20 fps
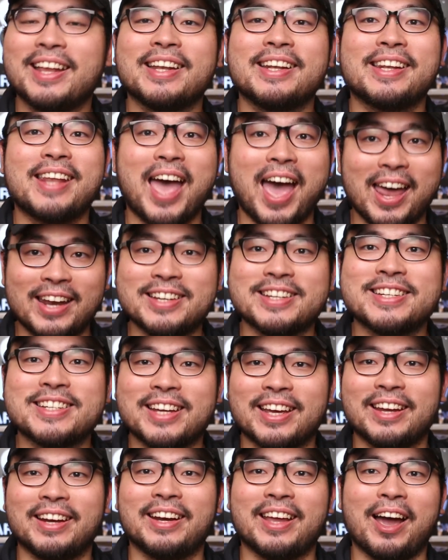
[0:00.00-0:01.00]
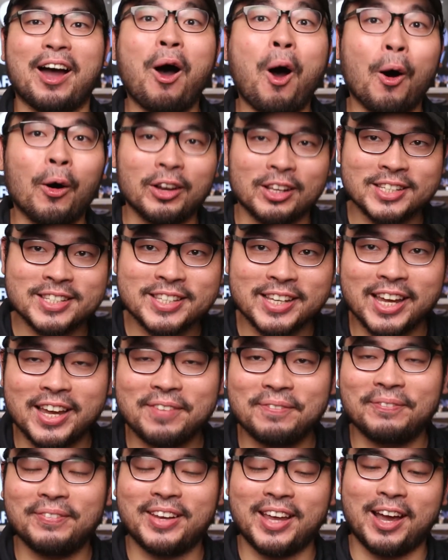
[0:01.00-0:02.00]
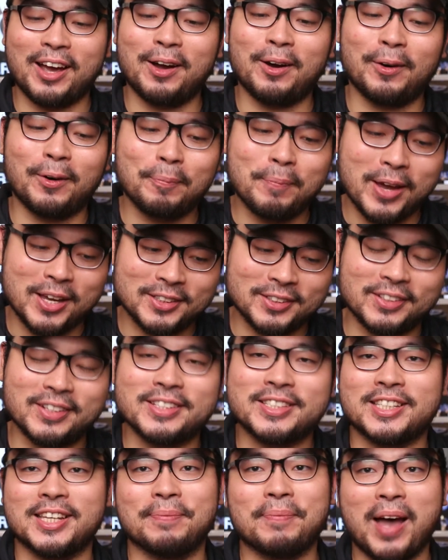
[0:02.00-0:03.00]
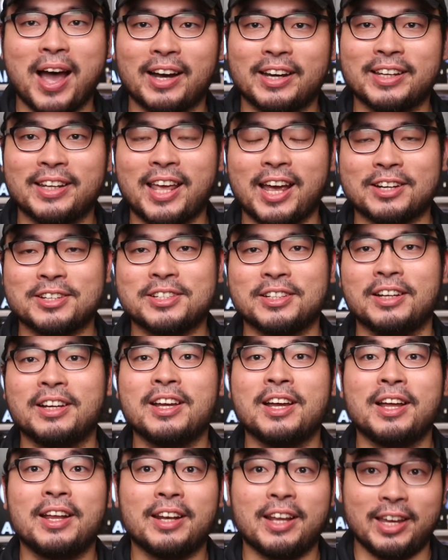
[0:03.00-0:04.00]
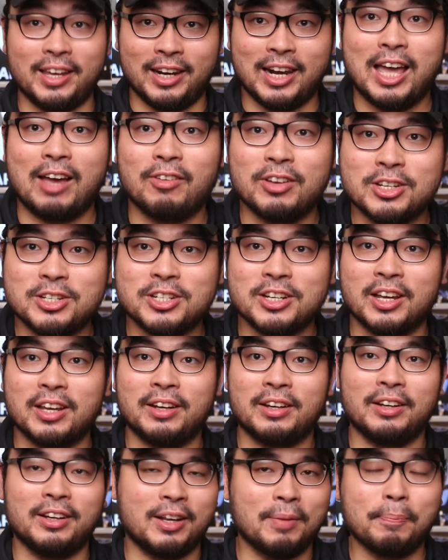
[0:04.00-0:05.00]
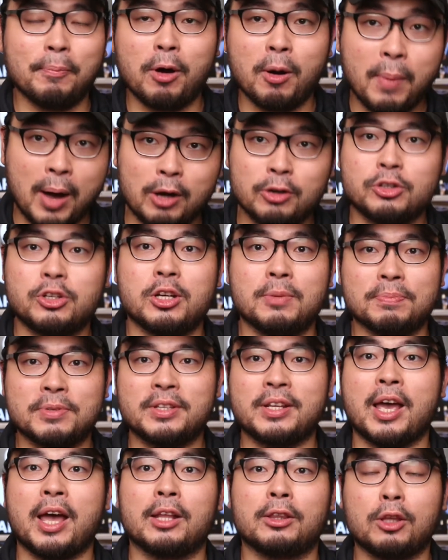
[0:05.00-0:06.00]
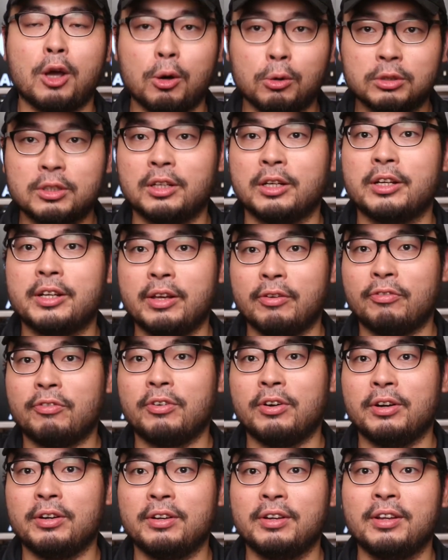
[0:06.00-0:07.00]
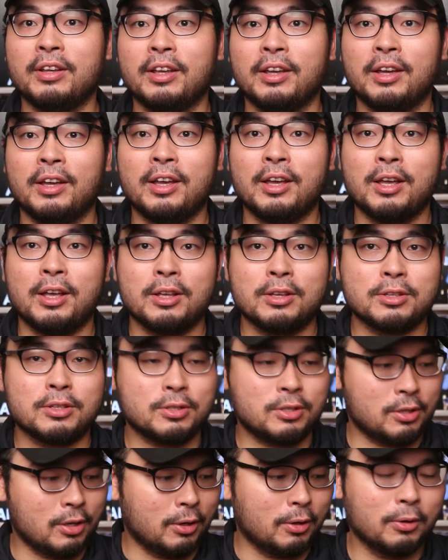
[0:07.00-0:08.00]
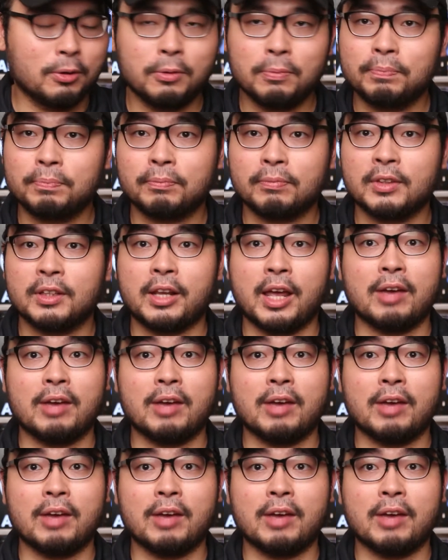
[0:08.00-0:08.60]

10 Gen. They are all the same, they are all based on the same architecture. The 11 Gen, the mobile chips, they are totally different. So they